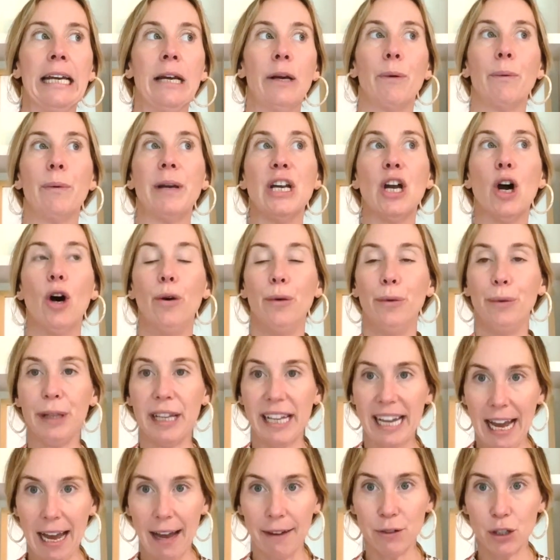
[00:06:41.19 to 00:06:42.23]
we
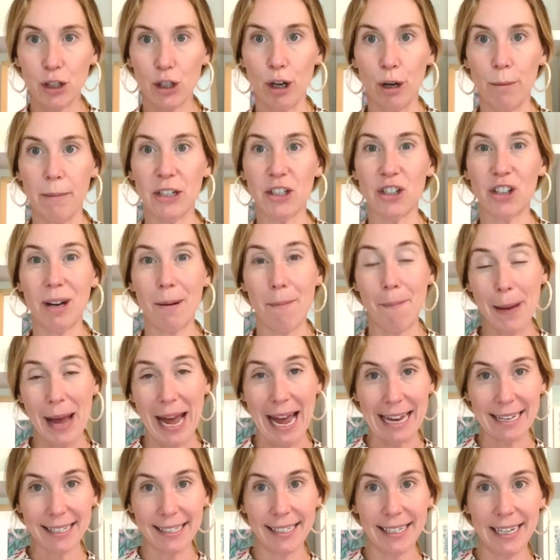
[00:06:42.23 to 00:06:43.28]
only have so much
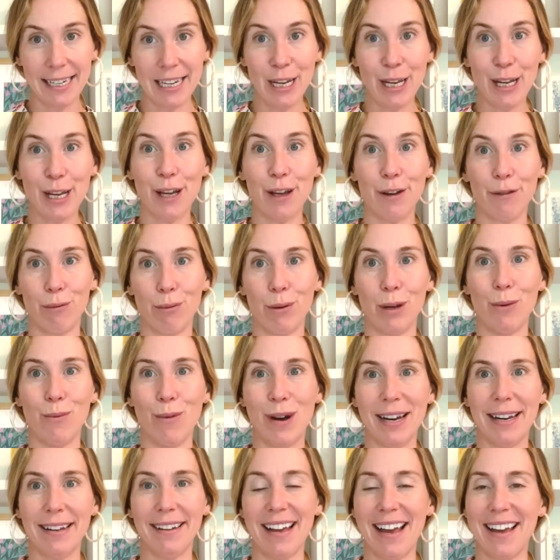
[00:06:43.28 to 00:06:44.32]
capacity if we
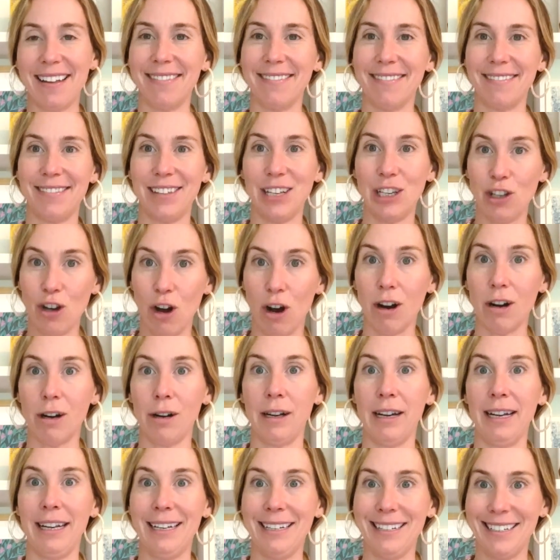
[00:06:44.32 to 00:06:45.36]
want to get the yarn
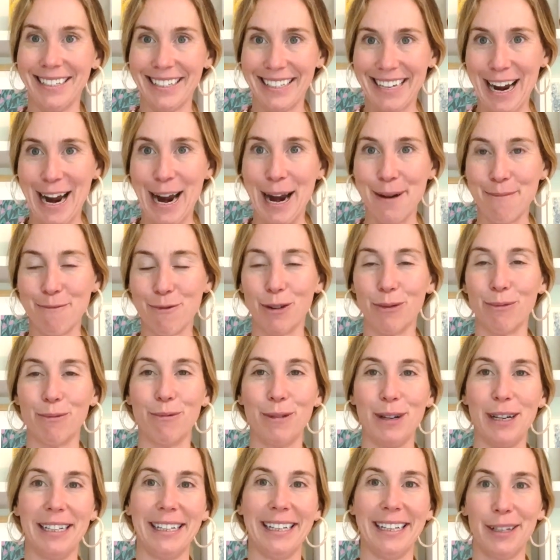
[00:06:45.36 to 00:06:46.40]
in time. We're
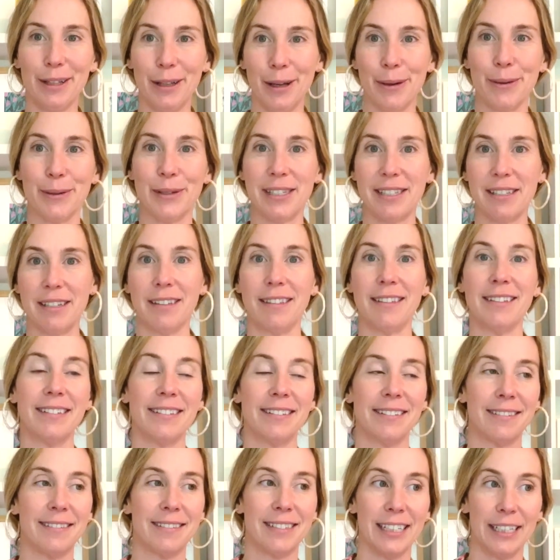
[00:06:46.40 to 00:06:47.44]
really close to the
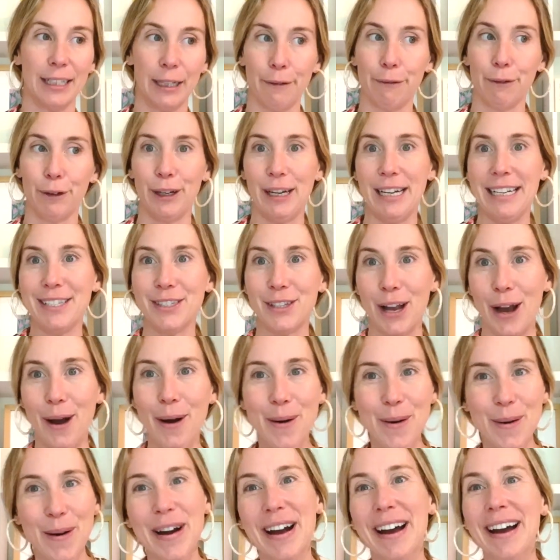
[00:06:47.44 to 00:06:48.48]
delivery. So
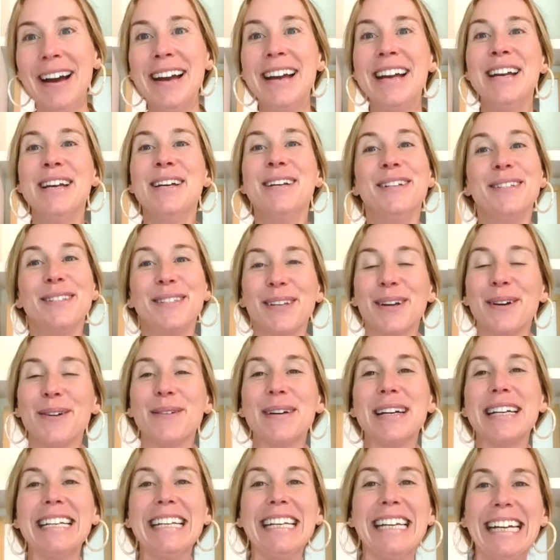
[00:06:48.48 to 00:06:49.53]

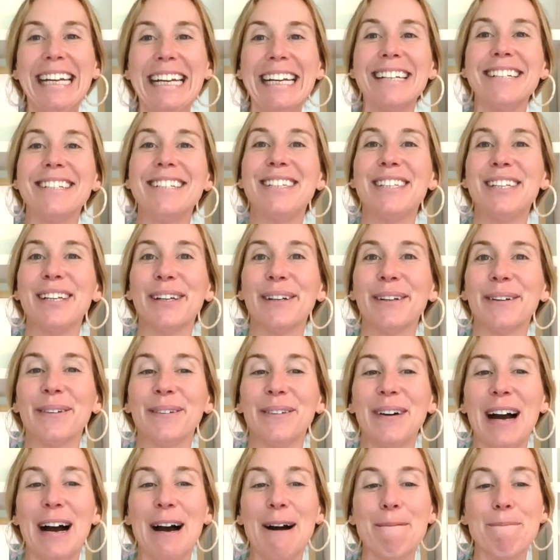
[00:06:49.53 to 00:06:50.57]
we need
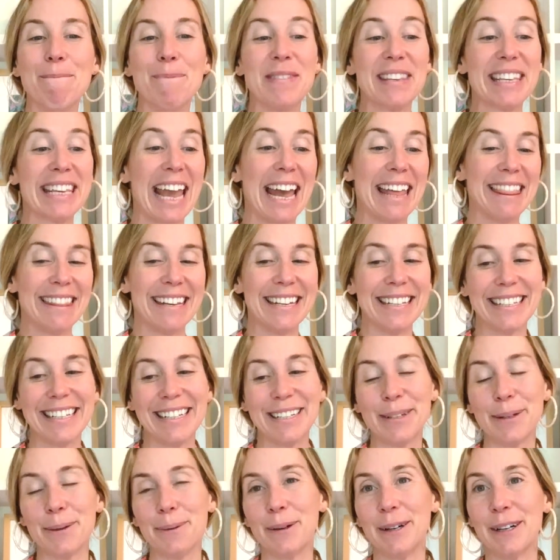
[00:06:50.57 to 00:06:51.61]
to get this
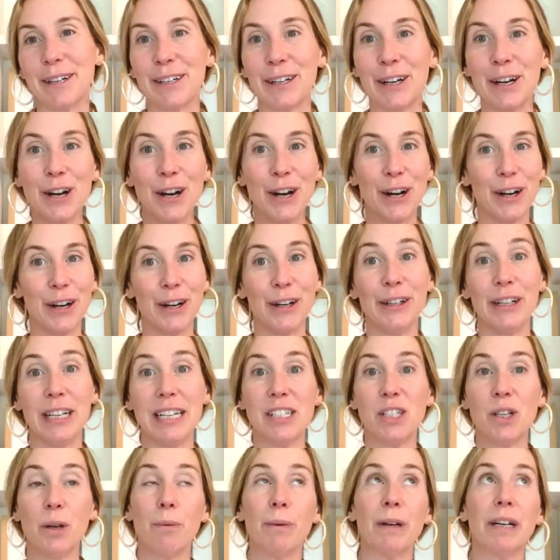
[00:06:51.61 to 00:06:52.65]
into work early.
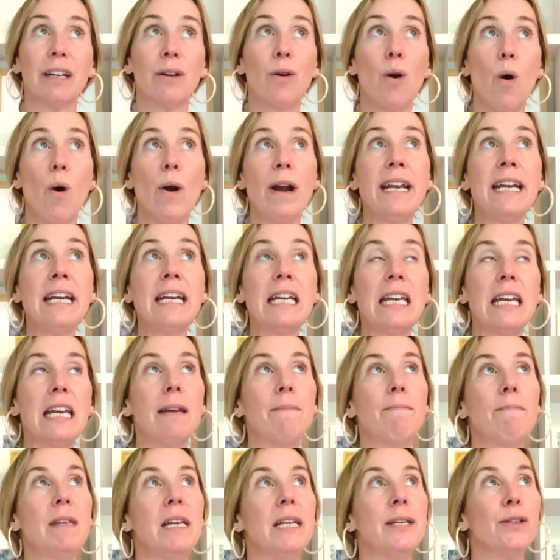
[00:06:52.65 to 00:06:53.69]
So we're going to
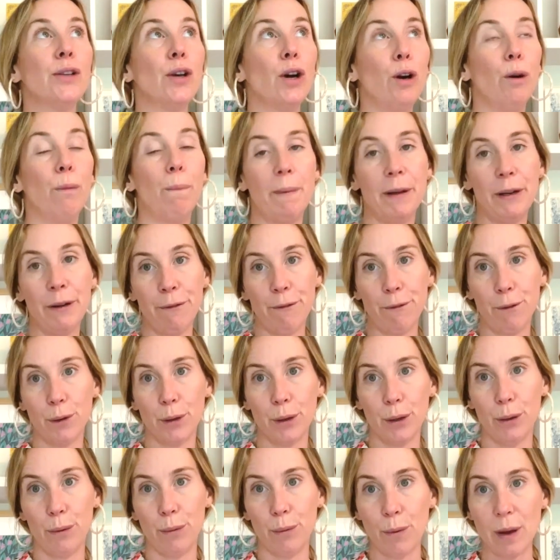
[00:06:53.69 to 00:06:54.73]
keep these open for
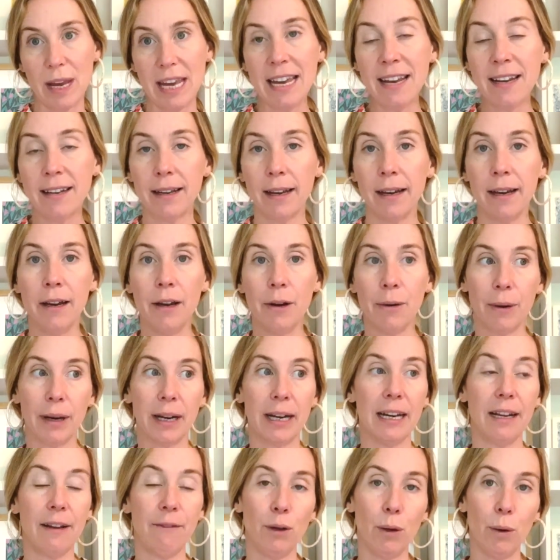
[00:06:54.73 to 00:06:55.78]
a week. We're
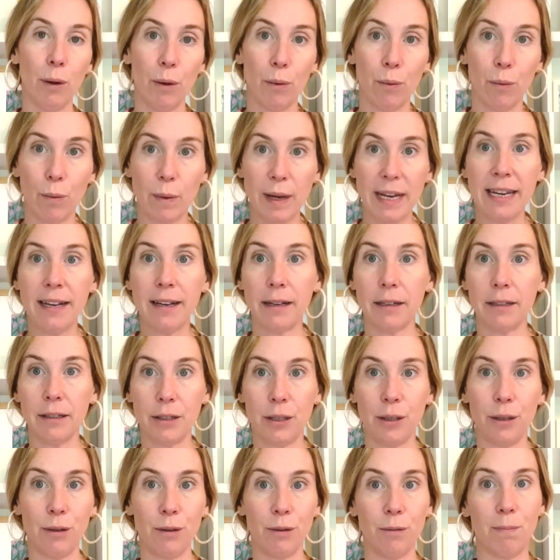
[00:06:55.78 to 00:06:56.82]
going to give you a week
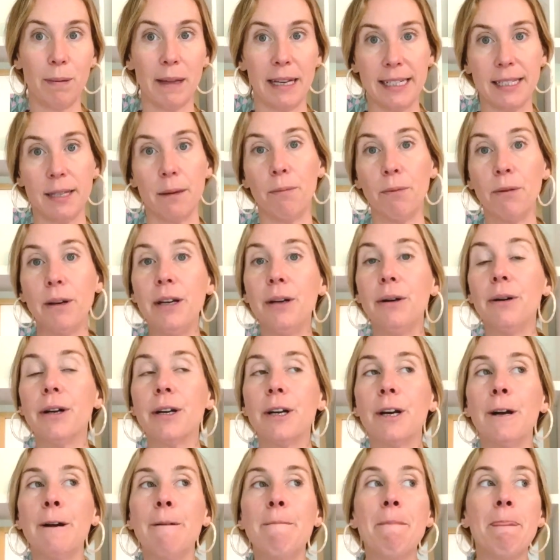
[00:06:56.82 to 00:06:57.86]
to place a
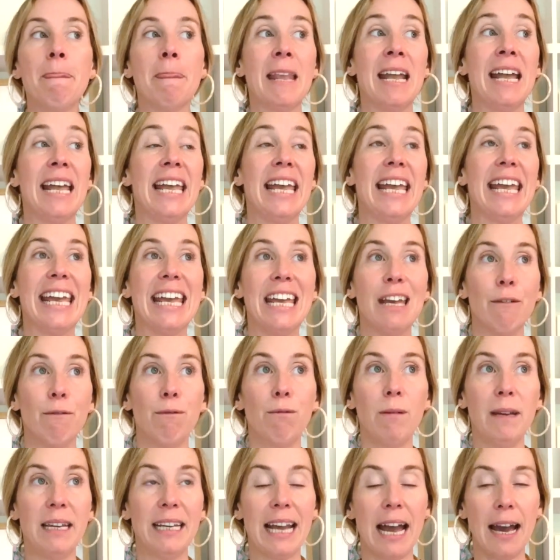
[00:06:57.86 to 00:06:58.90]
pre-order.
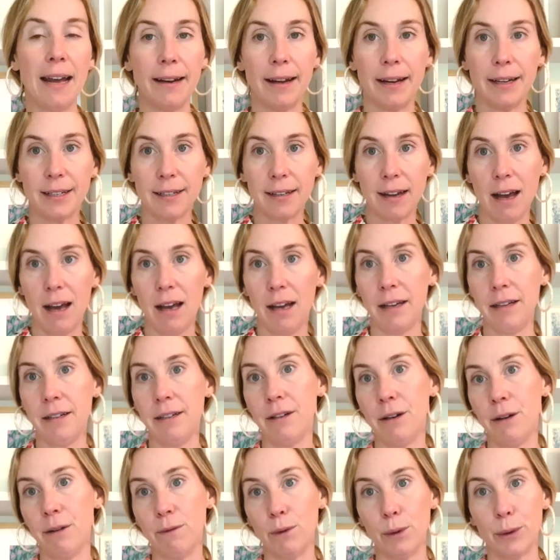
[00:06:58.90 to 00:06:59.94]
If we get a ton
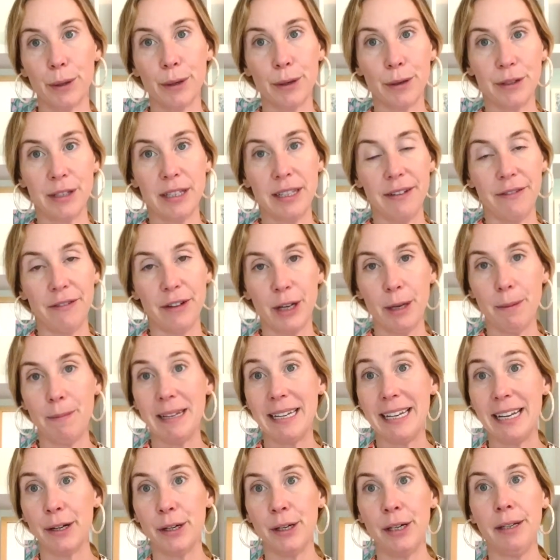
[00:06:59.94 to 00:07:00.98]
of orders in the very
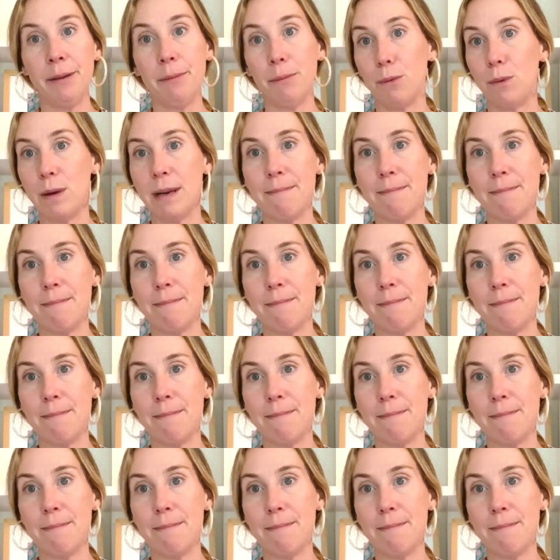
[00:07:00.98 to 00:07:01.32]
beginning, we